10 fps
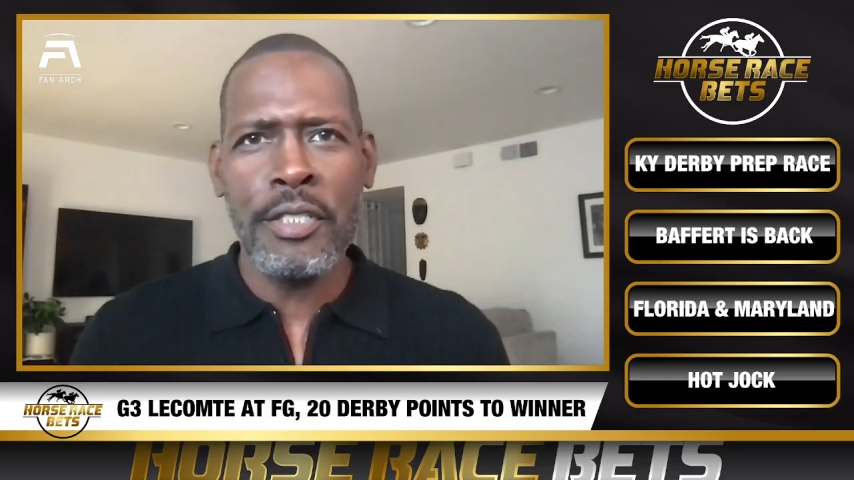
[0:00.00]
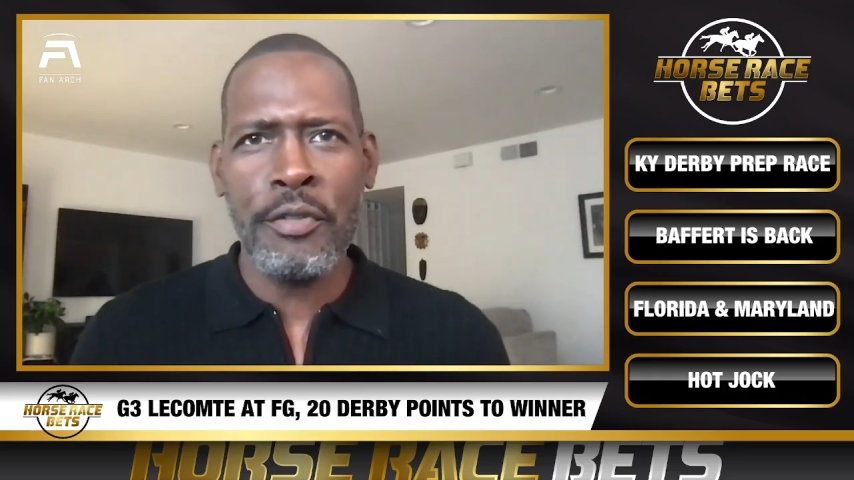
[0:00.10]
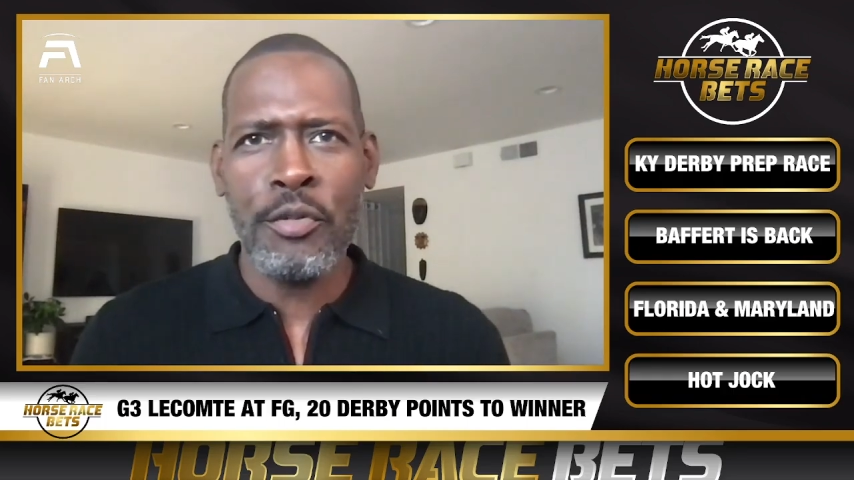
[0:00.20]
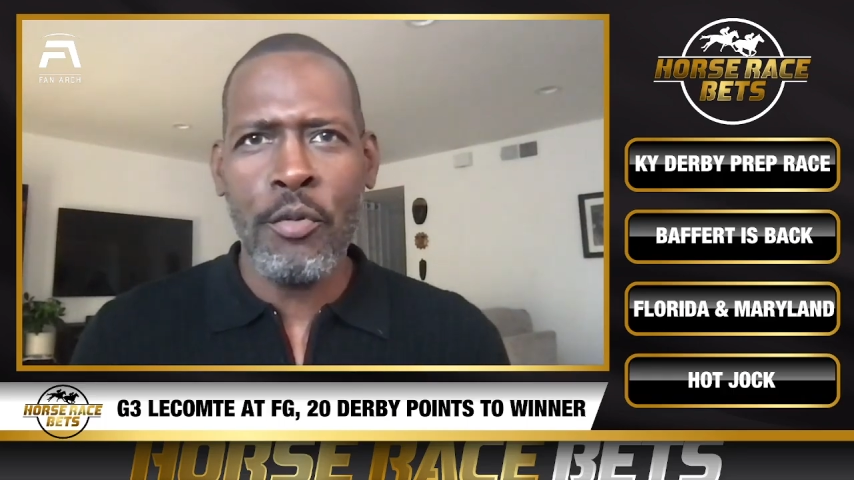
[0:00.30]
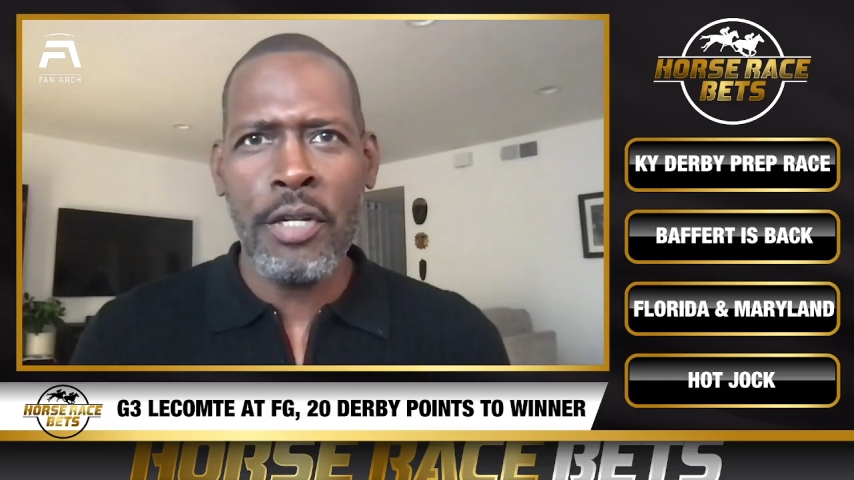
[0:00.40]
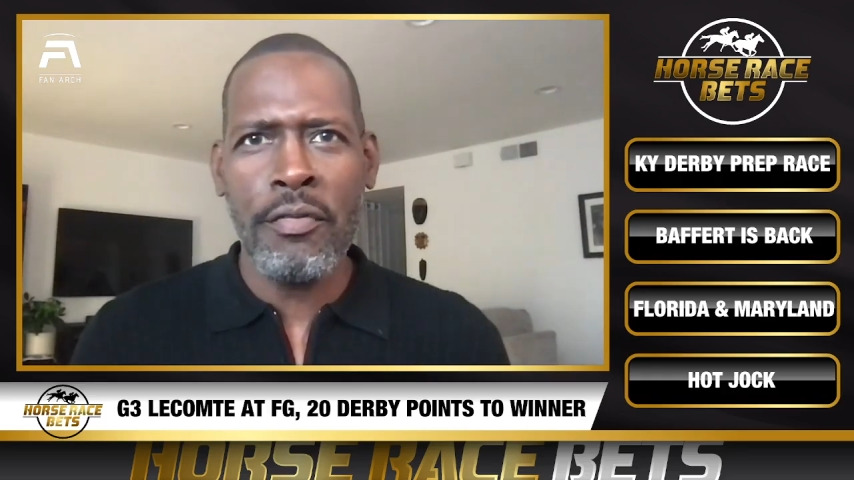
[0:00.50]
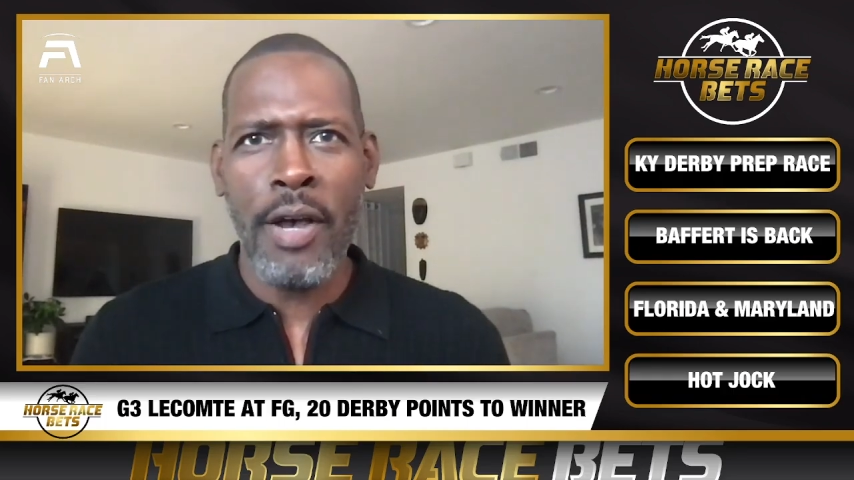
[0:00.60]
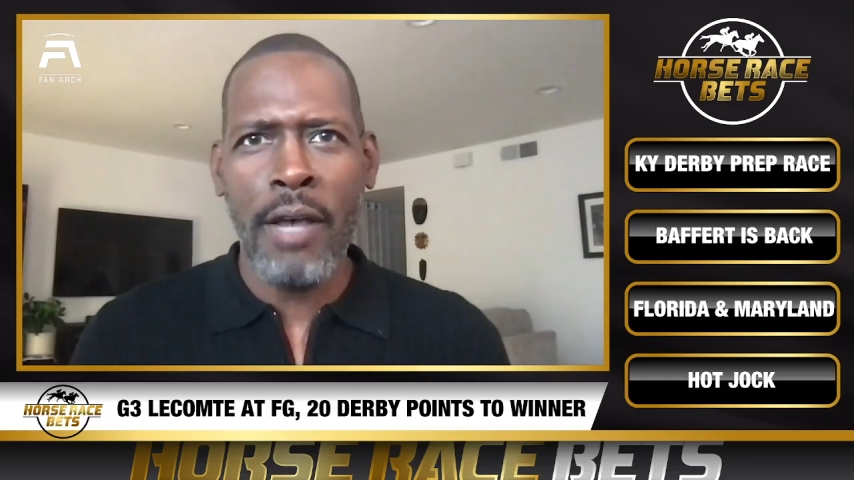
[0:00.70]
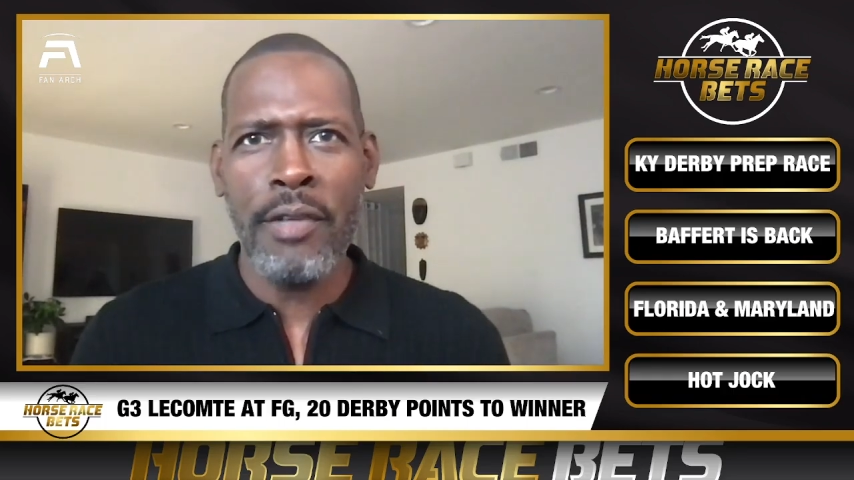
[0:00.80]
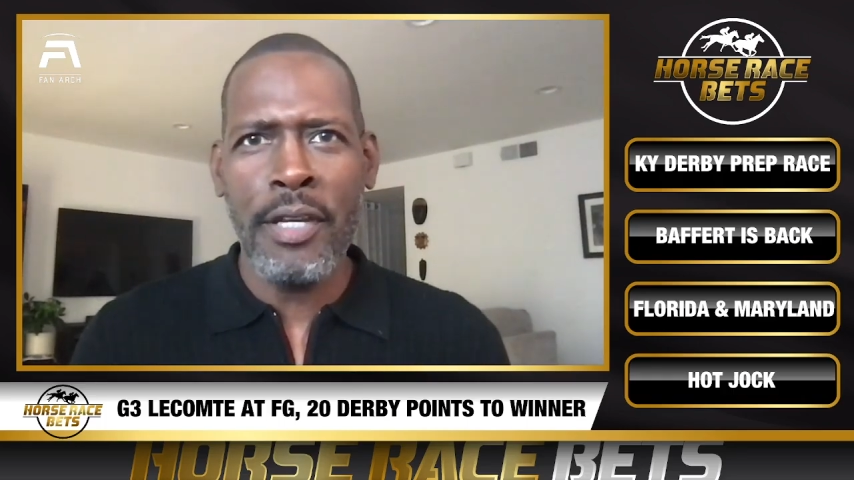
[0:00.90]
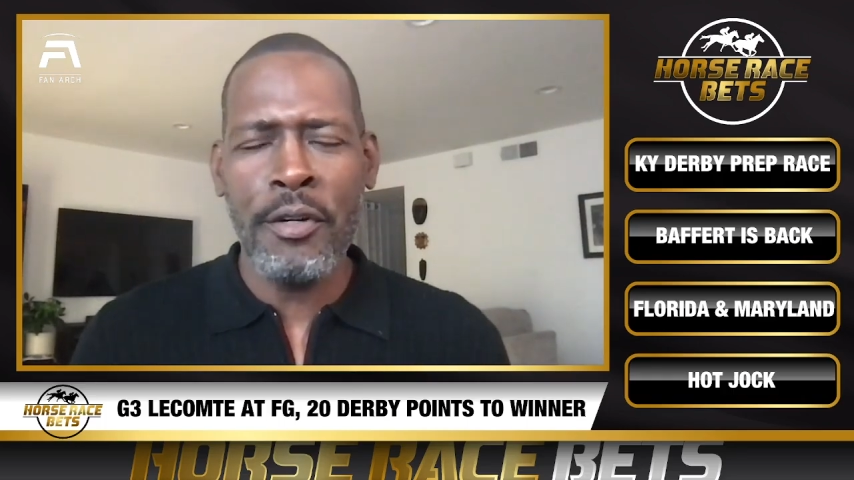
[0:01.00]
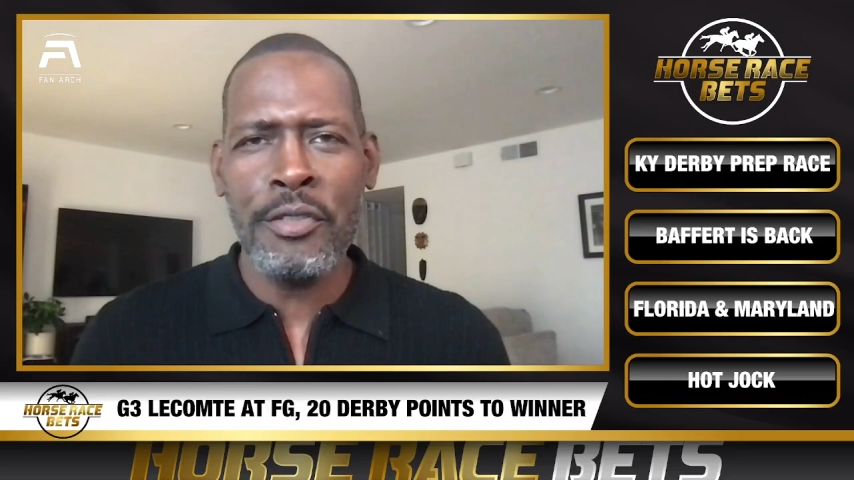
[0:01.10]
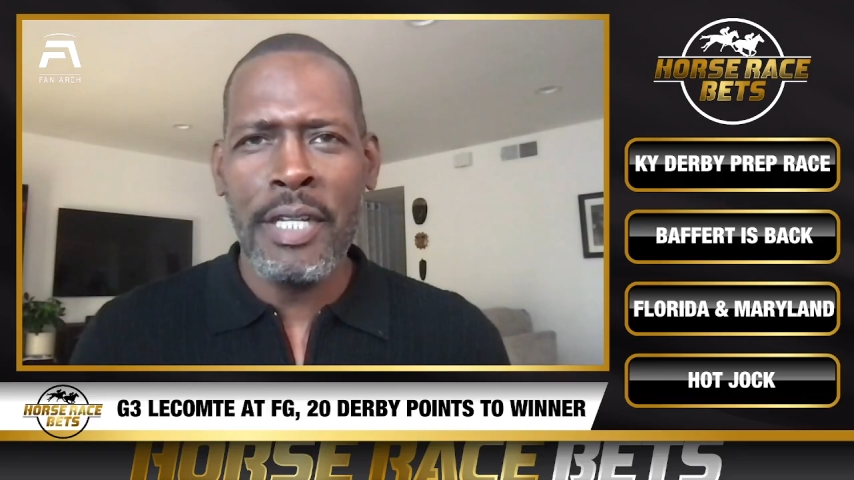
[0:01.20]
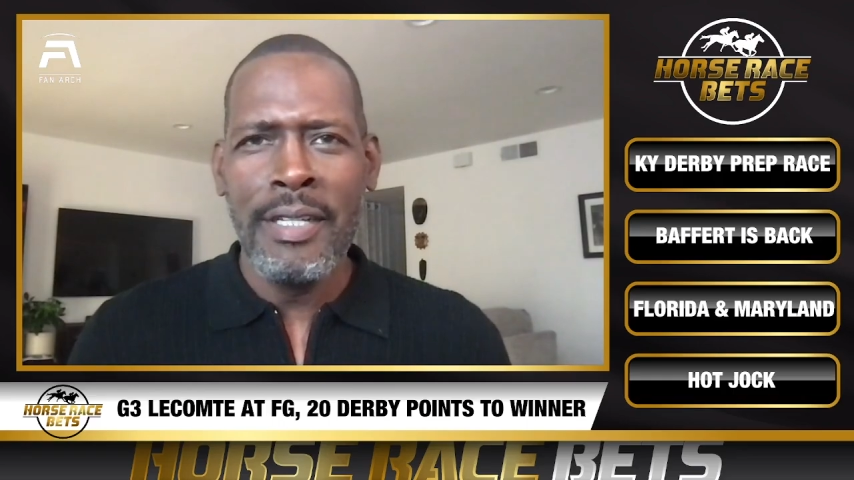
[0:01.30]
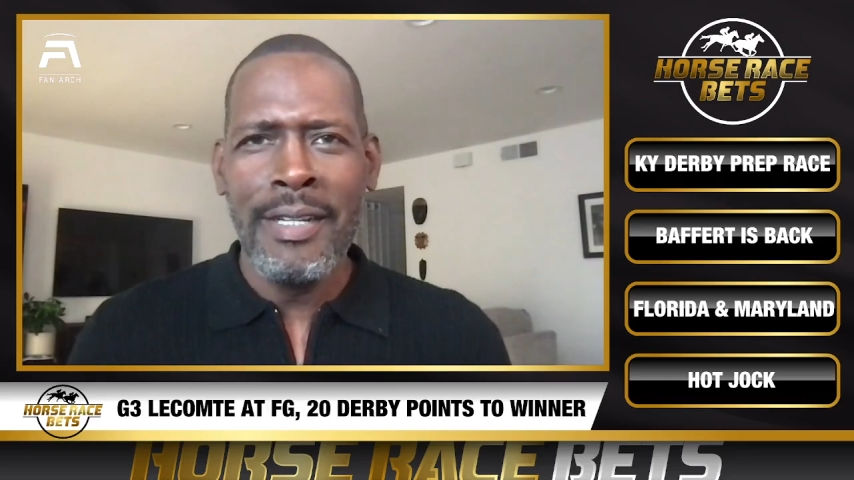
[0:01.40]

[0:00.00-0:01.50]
for 25 years,